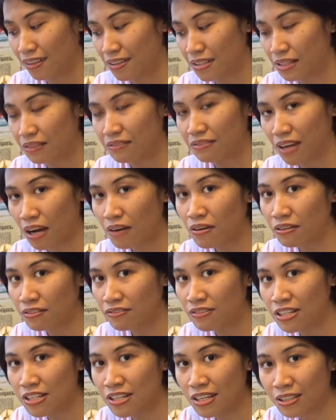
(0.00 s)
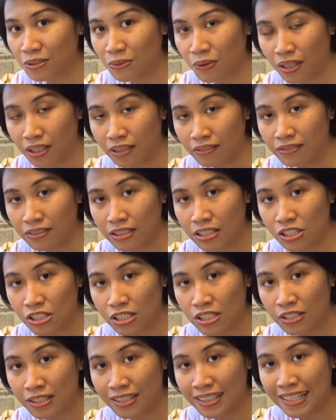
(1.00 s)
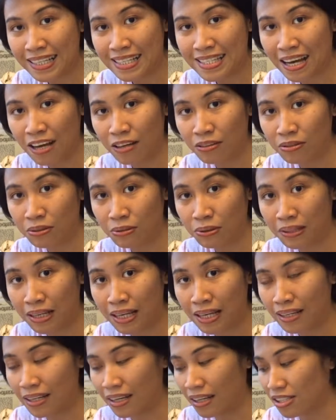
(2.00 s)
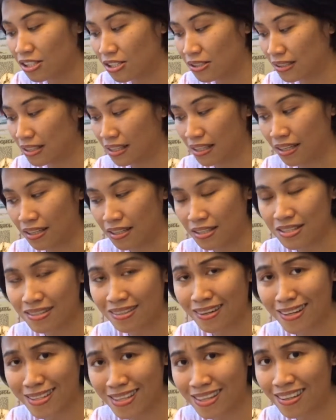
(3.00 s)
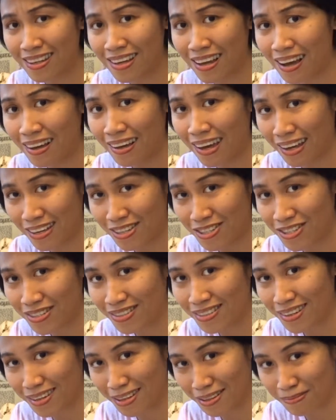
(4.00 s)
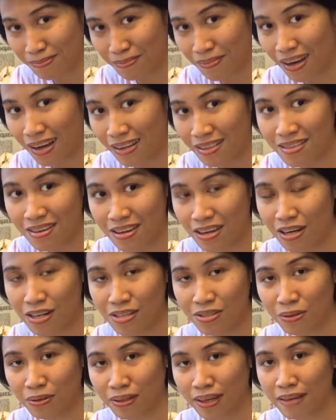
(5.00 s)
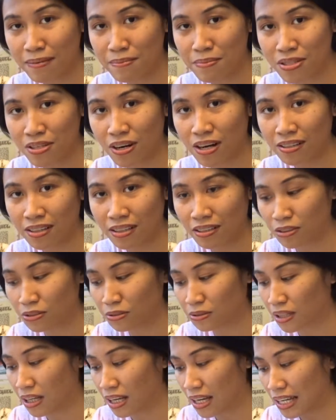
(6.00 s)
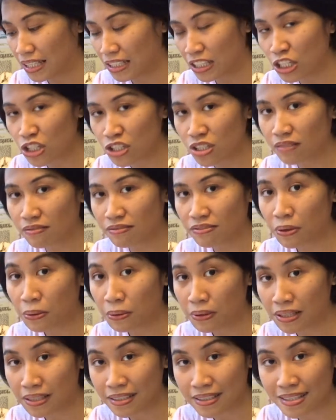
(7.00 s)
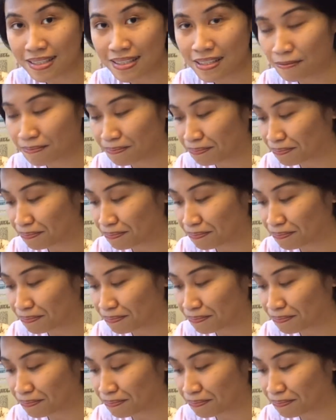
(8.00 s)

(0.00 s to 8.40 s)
a very efficient way of teaching your kids how to read actually, and it starts at a young age. At 3 years old, I am starting to teach them phonics.